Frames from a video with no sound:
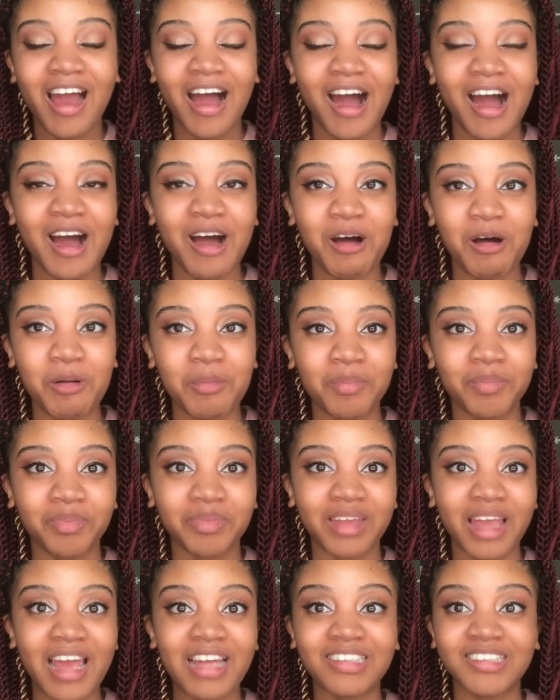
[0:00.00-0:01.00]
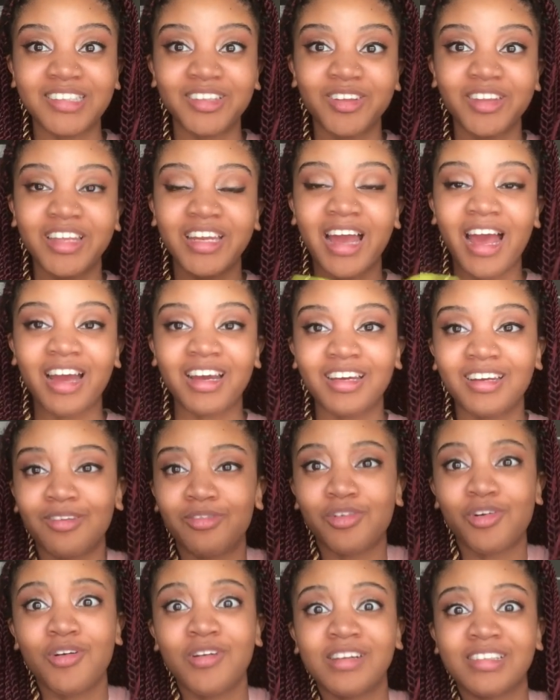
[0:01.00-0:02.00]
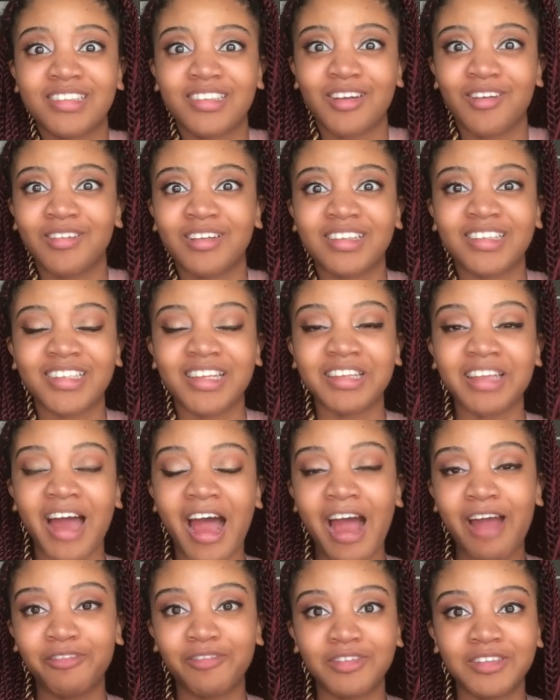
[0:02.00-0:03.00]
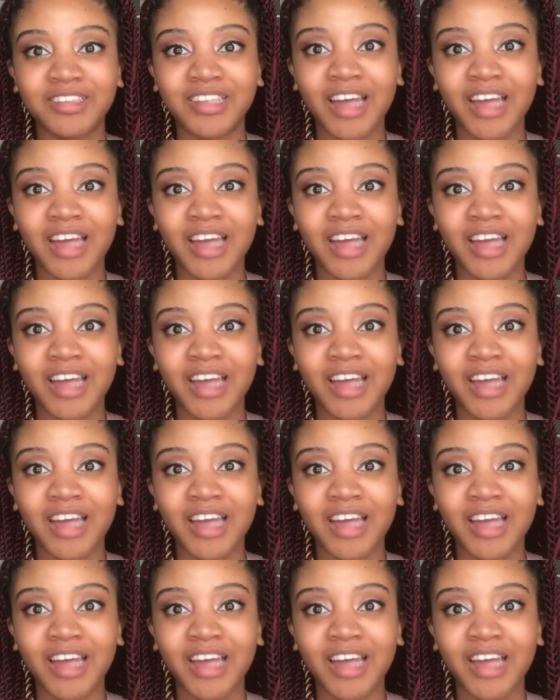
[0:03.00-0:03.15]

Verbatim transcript: um, and so that I can, of course, go to see the Eiffel